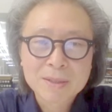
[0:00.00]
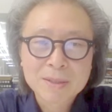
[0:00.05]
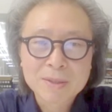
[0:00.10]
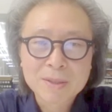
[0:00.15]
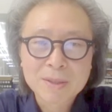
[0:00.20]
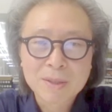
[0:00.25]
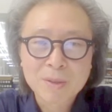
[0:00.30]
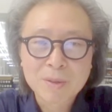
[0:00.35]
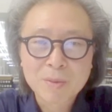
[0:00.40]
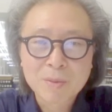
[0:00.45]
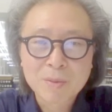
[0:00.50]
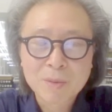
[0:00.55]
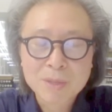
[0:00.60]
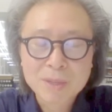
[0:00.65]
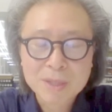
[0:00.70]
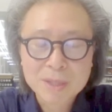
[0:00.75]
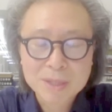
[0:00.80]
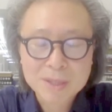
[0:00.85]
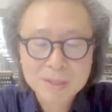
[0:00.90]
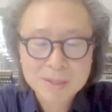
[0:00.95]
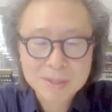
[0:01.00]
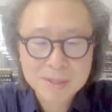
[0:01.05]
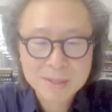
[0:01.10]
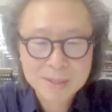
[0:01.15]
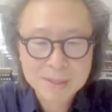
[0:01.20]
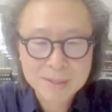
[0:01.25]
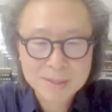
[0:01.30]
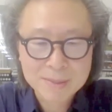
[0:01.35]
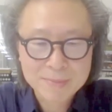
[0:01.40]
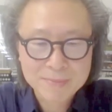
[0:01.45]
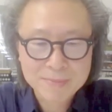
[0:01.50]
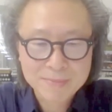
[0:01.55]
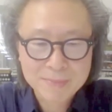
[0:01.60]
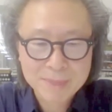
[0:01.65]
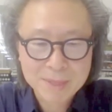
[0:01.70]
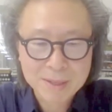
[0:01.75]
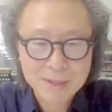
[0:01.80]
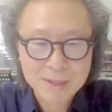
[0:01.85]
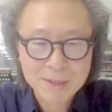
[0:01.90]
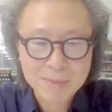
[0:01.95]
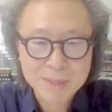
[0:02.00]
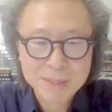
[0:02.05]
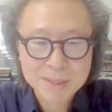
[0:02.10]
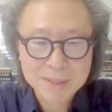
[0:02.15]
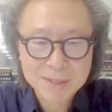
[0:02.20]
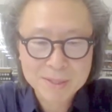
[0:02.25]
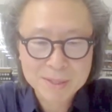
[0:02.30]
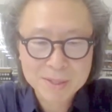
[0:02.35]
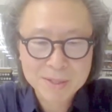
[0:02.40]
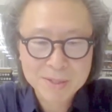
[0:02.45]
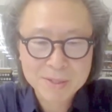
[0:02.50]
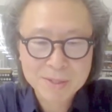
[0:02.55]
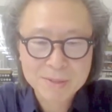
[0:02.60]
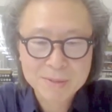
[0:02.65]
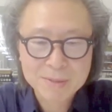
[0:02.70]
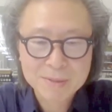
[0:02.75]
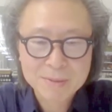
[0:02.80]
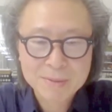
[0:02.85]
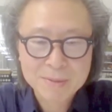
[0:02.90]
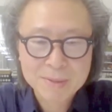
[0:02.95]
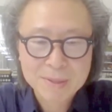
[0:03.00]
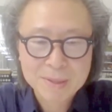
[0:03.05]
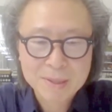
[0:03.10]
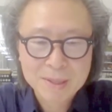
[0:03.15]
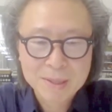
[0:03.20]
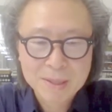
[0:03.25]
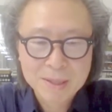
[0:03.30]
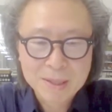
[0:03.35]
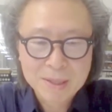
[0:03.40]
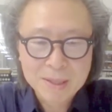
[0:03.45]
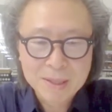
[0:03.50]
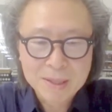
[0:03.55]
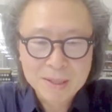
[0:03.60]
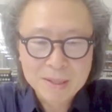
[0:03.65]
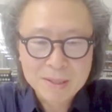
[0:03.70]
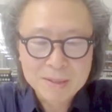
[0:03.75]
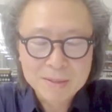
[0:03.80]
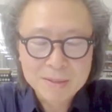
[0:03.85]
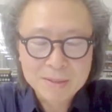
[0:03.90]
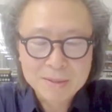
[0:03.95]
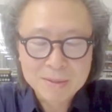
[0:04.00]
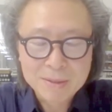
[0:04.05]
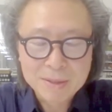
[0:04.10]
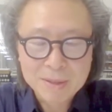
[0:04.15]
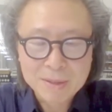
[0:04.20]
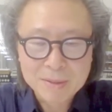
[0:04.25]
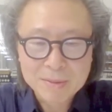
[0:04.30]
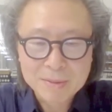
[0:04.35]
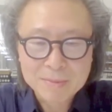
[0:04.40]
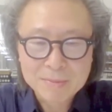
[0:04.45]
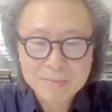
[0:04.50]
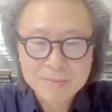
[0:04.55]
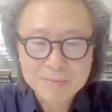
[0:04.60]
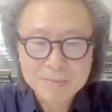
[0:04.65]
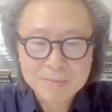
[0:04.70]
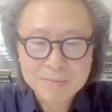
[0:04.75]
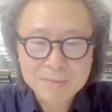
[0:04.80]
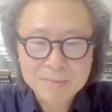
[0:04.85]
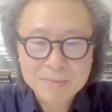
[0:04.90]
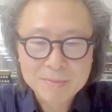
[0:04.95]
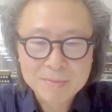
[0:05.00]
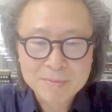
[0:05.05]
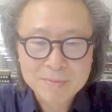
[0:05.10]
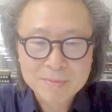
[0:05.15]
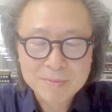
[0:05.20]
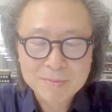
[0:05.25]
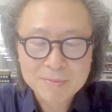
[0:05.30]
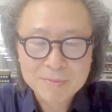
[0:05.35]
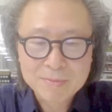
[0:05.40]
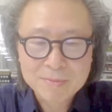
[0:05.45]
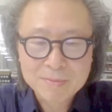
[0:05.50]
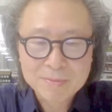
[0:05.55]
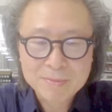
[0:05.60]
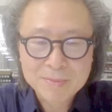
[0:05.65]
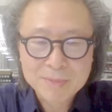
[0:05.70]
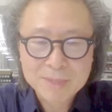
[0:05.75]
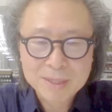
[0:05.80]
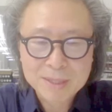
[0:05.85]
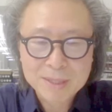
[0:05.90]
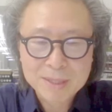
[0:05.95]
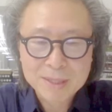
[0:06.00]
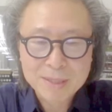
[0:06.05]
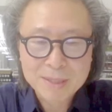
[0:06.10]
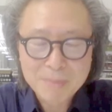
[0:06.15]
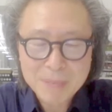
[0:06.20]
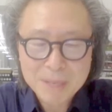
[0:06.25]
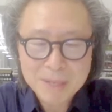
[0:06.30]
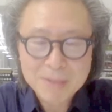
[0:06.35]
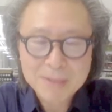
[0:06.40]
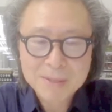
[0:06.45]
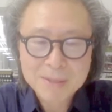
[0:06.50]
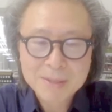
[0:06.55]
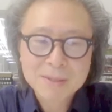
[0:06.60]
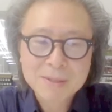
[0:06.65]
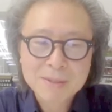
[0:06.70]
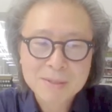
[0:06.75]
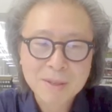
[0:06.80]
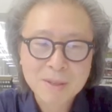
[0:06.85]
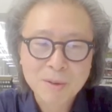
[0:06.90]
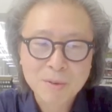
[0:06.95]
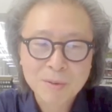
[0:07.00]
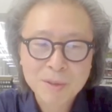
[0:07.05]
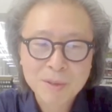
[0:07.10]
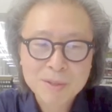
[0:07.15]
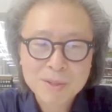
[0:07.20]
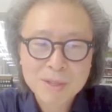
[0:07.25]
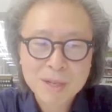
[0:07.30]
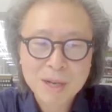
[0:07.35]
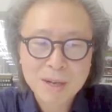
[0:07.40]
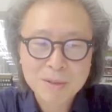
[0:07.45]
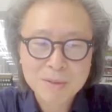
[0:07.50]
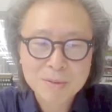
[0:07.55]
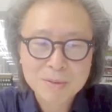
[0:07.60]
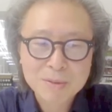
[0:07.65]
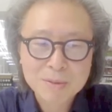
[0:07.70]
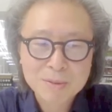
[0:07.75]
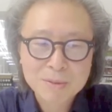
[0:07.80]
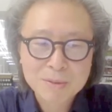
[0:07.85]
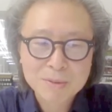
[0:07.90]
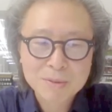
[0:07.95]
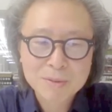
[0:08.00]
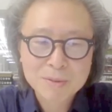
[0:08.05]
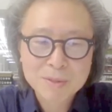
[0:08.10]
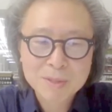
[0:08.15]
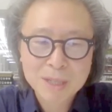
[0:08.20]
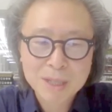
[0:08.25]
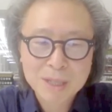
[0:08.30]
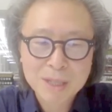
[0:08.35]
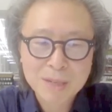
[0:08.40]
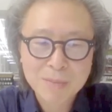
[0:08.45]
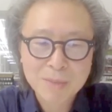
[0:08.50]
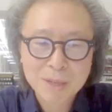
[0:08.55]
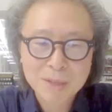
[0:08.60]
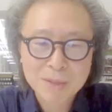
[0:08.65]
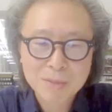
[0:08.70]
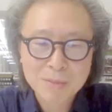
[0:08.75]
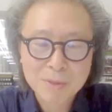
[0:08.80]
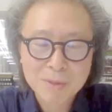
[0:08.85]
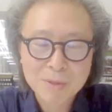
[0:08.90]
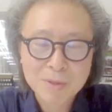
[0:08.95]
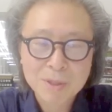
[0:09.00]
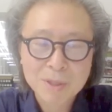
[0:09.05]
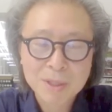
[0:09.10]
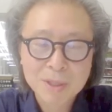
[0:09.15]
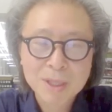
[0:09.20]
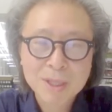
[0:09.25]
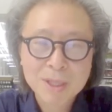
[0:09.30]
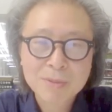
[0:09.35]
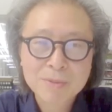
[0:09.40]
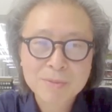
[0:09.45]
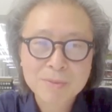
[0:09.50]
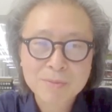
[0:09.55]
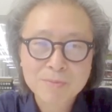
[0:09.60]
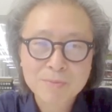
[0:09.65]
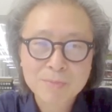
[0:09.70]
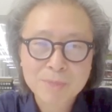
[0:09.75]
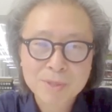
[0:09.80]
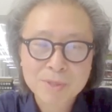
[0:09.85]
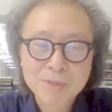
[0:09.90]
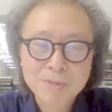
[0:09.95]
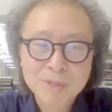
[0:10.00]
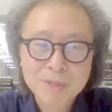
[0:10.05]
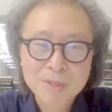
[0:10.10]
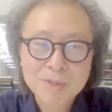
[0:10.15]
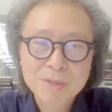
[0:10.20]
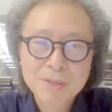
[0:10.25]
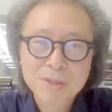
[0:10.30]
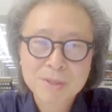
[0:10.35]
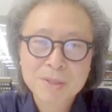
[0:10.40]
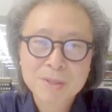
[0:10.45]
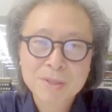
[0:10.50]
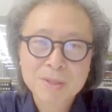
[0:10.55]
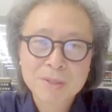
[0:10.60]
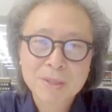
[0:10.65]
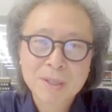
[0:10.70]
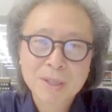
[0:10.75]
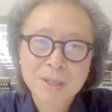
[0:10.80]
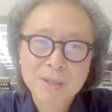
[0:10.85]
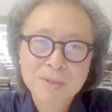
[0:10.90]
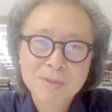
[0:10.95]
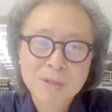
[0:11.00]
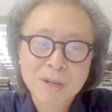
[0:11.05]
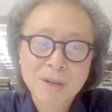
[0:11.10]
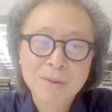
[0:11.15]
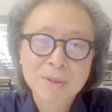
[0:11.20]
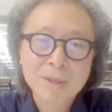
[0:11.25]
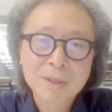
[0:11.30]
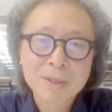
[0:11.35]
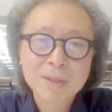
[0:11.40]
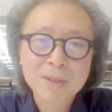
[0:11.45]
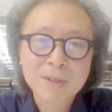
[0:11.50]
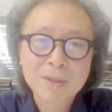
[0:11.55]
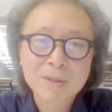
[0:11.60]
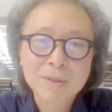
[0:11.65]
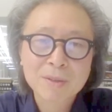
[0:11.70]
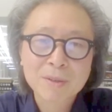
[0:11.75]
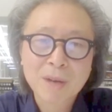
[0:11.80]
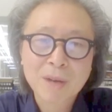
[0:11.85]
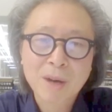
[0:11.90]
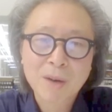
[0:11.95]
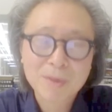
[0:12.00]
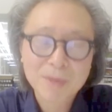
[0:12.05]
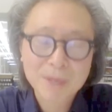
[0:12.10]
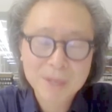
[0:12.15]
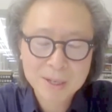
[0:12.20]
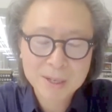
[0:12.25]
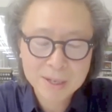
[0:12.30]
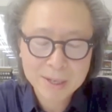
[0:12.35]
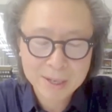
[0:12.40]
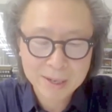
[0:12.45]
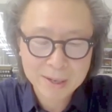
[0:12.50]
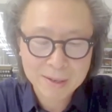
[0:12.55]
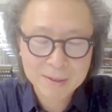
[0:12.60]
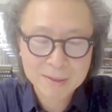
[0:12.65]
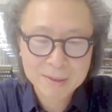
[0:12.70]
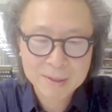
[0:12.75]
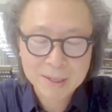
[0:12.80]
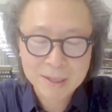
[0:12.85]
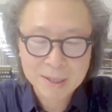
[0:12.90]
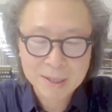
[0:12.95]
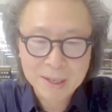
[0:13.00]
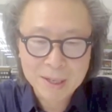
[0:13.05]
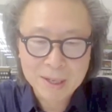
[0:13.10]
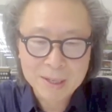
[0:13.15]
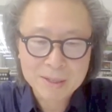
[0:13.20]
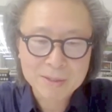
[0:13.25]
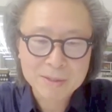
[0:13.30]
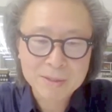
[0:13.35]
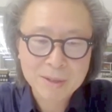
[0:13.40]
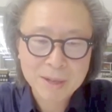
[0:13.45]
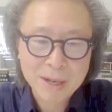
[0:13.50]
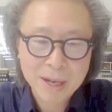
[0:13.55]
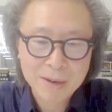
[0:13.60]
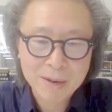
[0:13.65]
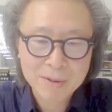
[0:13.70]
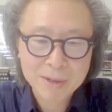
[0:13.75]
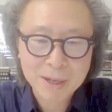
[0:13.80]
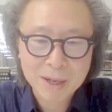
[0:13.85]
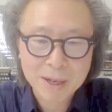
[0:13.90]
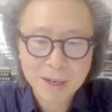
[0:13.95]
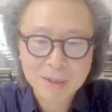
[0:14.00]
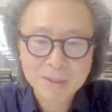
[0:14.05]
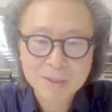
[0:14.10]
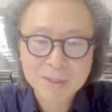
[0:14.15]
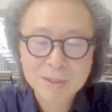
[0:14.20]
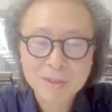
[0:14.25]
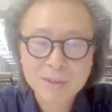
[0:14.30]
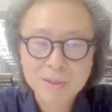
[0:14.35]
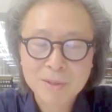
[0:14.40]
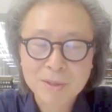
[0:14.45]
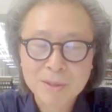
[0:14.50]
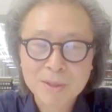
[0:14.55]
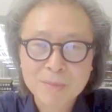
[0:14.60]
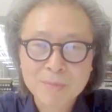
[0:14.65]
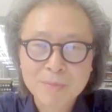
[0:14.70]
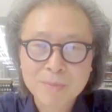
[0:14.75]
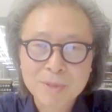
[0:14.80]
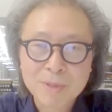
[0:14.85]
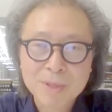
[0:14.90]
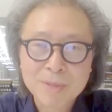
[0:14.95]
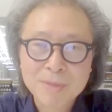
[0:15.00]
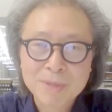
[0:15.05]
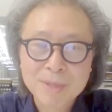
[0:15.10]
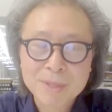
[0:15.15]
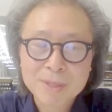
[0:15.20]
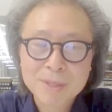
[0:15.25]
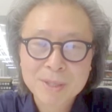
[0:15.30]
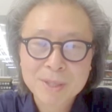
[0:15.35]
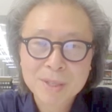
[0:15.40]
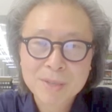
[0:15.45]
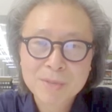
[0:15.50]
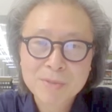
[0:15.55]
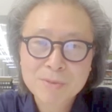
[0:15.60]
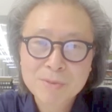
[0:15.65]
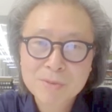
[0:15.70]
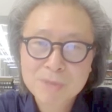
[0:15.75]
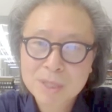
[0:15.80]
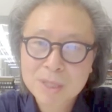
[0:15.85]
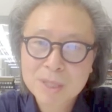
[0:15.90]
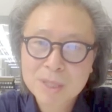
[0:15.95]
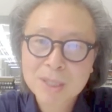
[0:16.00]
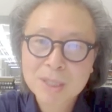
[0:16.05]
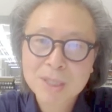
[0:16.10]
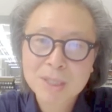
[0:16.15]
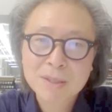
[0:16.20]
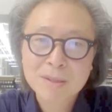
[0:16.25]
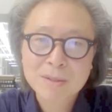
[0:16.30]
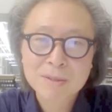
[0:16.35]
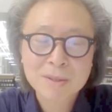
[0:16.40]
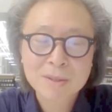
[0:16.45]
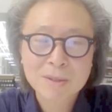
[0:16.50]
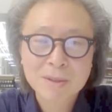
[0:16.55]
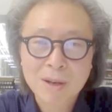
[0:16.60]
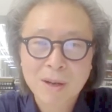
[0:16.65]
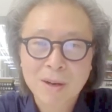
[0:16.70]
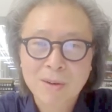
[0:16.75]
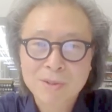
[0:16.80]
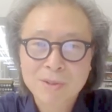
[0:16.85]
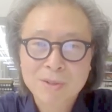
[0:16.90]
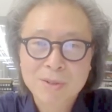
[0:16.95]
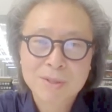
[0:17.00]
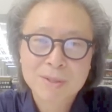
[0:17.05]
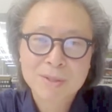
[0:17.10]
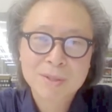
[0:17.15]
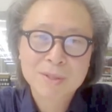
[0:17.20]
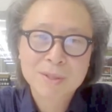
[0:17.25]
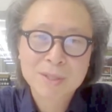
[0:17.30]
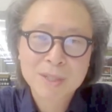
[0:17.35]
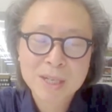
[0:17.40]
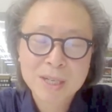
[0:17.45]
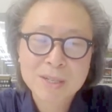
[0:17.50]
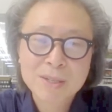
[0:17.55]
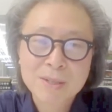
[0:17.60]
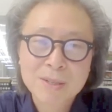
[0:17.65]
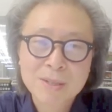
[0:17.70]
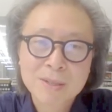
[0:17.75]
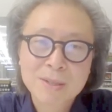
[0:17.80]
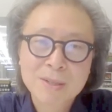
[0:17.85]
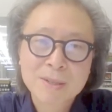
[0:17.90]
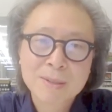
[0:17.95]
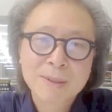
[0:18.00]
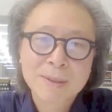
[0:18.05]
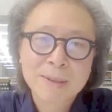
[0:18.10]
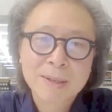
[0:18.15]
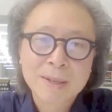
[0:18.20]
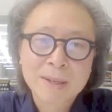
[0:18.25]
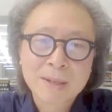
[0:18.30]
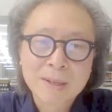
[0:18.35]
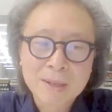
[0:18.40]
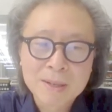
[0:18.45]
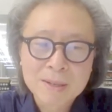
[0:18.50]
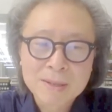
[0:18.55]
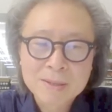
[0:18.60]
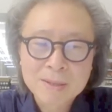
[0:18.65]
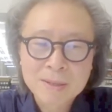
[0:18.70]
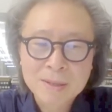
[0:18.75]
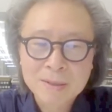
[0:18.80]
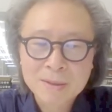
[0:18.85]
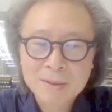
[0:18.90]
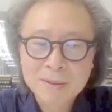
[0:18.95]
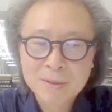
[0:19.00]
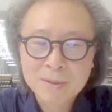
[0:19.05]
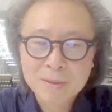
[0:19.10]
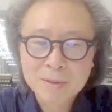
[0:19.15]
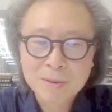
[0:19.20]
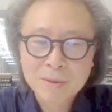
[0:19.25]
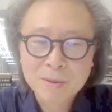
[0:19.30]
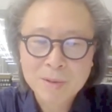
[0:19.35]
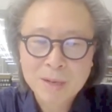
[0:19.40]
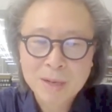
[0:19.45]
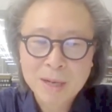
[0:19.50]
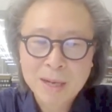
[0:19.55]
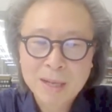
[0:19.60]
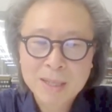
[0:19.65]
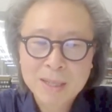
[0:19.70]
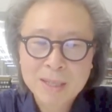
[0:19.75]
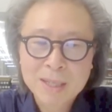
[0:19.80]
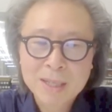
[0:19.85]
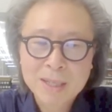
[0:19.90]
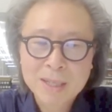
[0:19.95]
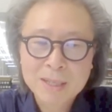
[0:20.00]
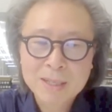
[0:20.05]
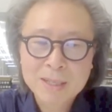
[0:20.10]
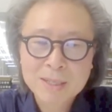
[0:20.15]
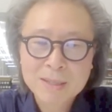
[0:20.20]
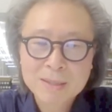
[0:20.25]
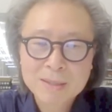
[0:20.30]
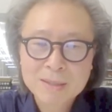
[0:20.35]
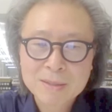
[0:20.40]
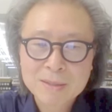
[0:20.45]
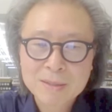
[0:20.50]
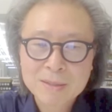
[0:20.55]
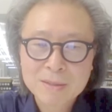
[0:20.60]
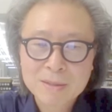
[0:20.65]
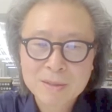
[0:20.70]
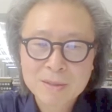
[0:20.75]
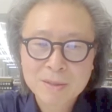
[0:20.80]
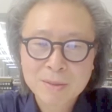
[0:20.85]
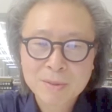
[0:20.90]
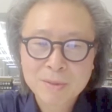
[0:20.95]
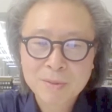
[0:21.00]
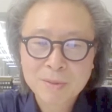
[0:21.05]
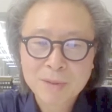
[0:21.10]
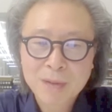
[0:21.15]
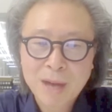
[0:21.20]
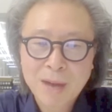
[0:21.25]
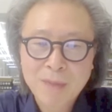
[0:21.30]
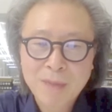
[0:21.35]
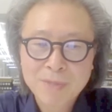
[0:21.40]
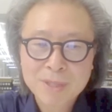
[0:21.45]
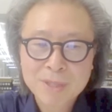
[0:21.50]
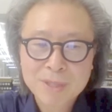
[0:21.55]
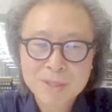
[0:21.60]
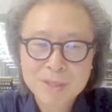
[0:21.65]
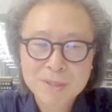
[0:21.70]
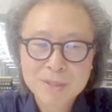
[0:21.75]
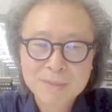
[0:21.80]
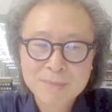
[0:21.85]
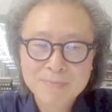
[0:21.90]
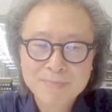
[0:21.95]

know what is uh, urbanization, you know the means. So we start to think about more his preservation, historical, how we care, you know, carry out our previous history, you know, culture, nature. So I think, you know, after,